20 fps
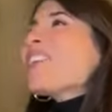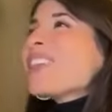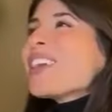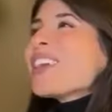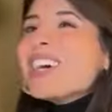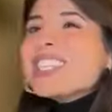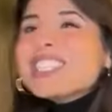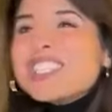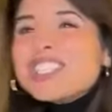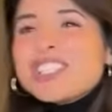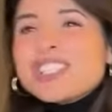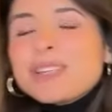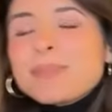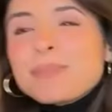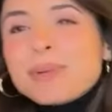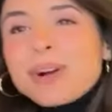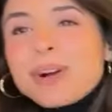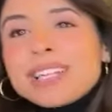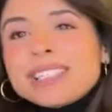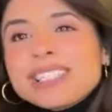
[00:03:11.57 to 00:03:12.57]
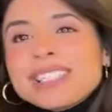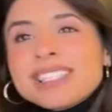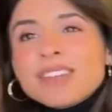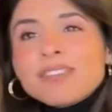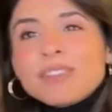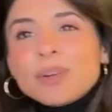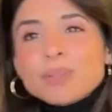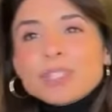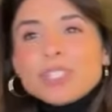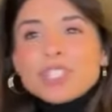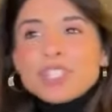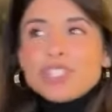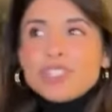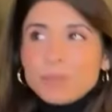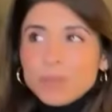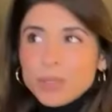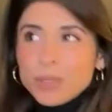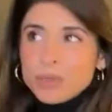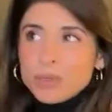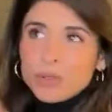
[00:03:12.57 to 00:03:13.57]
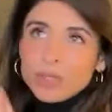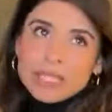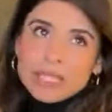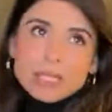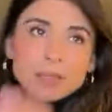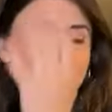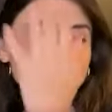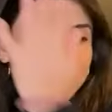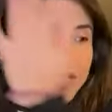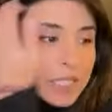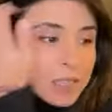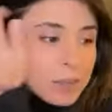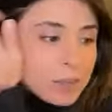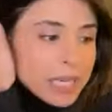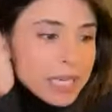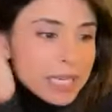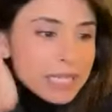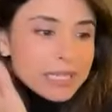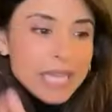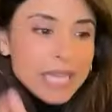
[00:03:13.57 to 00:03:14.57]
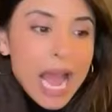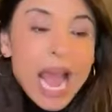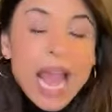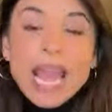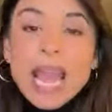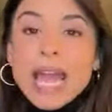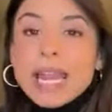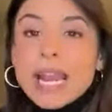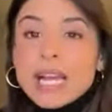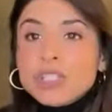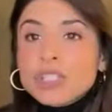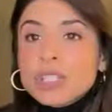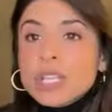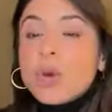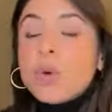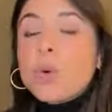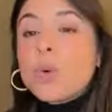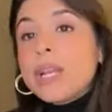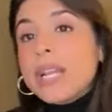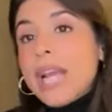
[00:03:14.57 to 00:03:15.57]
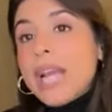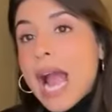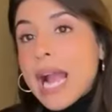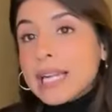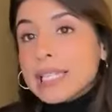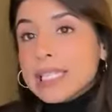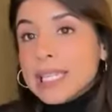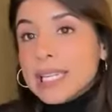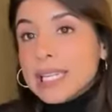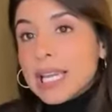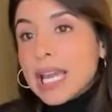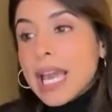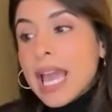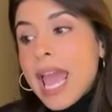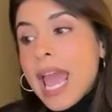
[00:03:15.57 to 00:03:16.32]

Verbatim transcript: the audition process of it was such a beautiful experience because I had actually quit acting